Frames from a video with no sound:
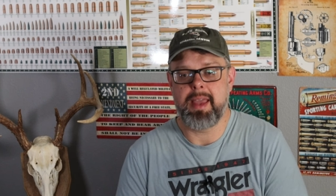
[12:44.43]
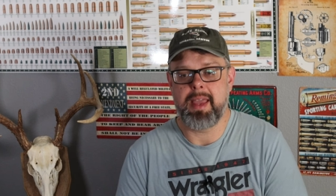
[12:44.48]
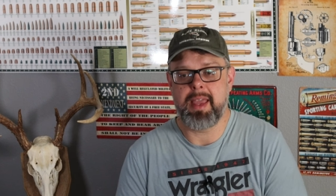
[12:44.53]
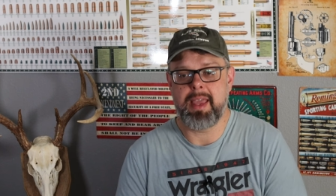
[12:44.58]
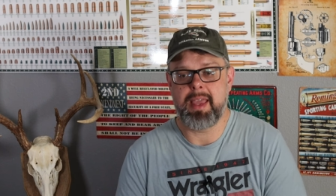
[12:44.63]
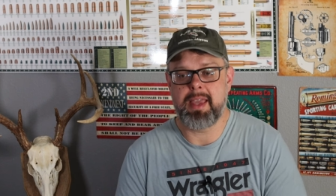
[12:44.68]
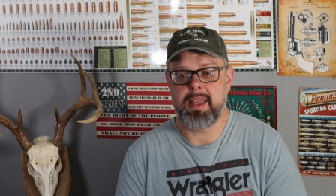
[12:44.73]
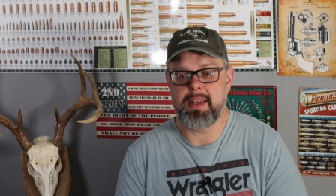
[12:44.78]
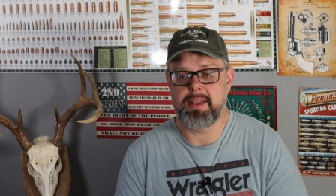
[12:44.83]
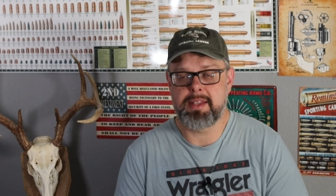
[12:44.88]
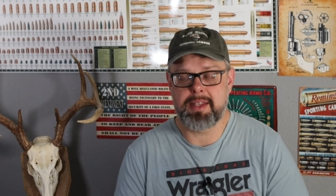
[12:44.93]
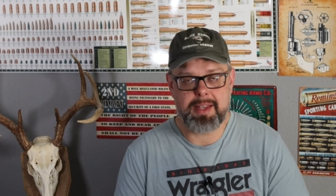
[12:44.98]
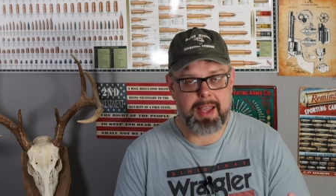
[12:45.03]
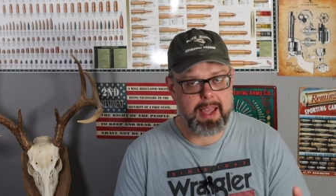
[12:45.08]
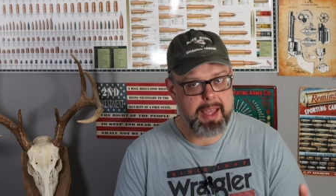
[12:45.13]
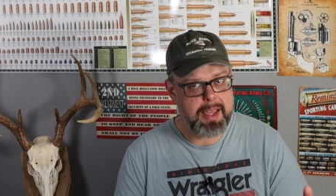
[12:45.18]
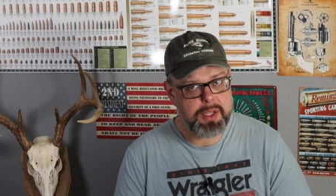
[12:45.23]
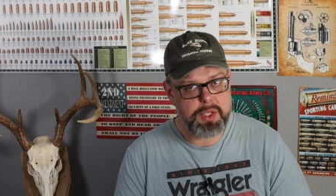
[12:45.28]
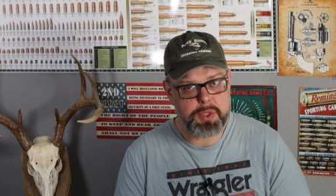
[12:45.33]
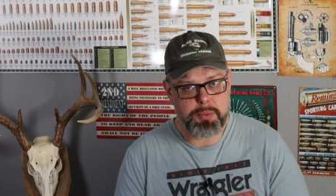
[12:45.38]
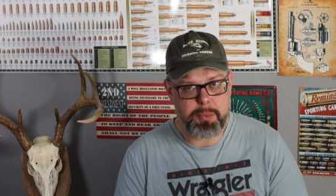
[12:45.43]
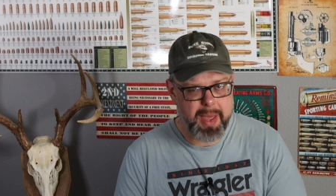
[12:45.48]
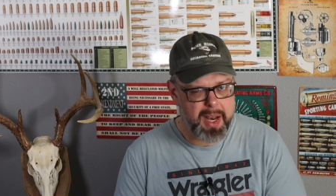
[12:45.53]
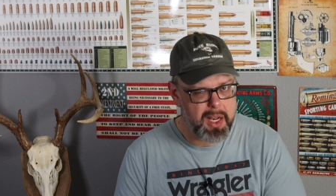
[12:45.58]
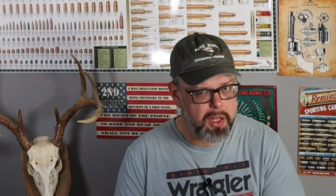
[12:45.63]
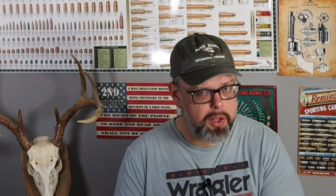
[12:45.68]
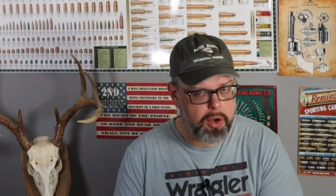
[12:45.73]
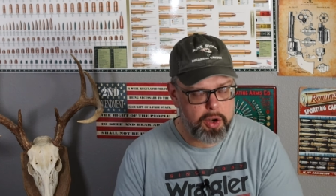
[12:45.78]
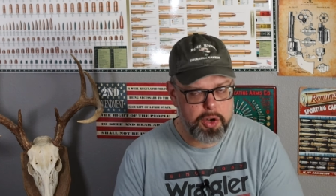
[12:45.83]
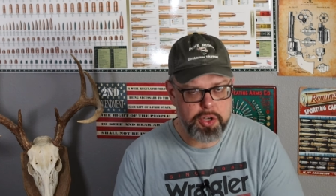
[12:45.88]
And today's
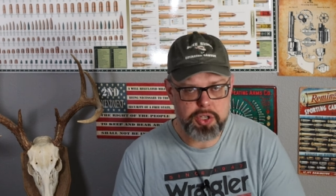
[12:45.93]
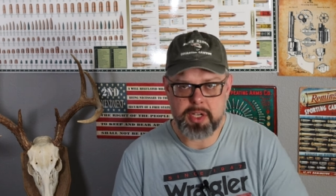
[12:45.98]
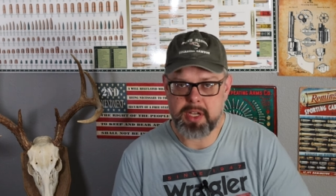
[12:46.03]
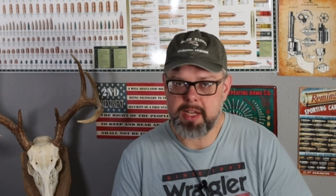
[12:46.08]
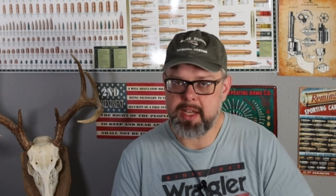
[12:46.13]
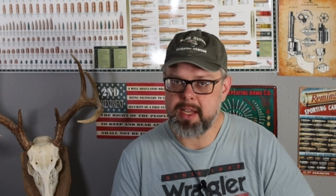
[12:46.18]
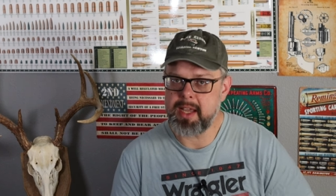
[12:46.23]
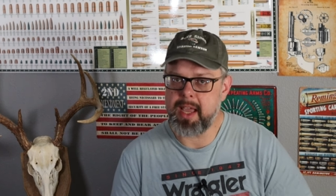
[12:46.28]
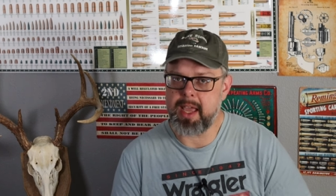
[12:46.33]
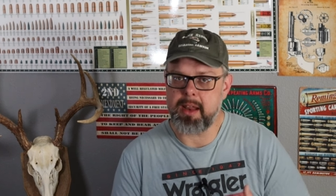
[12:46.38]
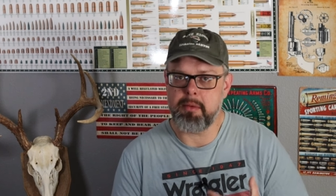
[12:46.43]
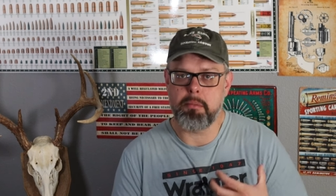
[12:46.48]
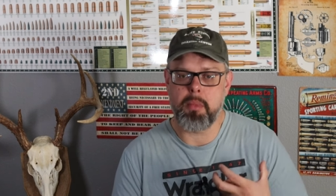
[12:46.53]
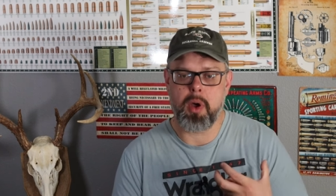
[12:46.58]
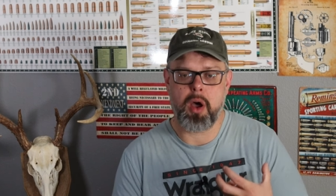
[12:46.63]
metallurgy and